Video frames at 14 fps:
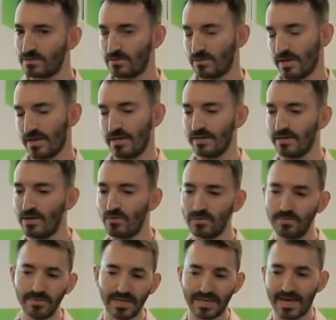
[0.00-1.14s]
So like a NEO
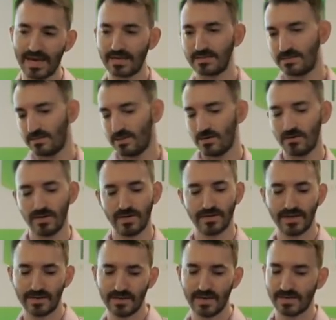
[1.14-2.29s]
would be like X NEO
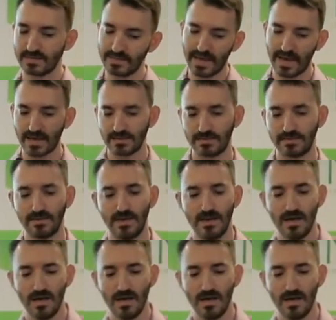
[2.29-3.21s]
and X gas.